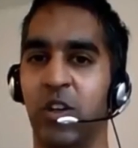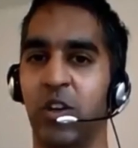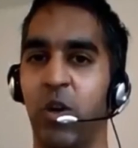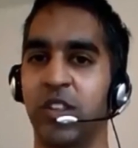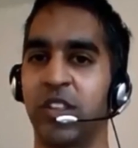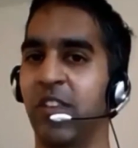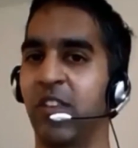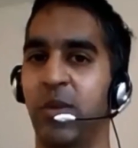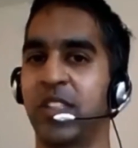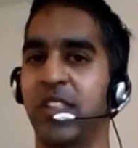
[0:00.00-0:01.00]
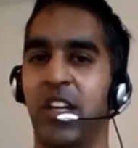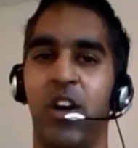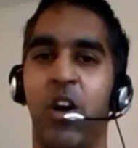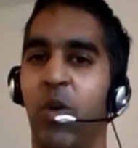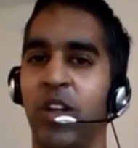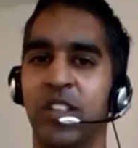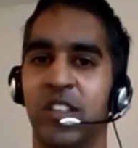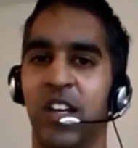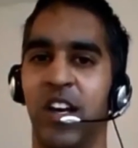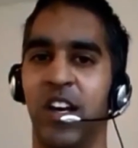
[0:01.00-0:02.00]
physical gold and silver because they know
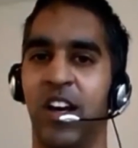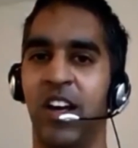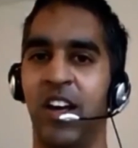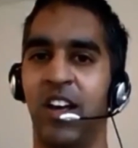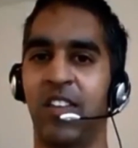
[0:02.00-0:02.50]
once the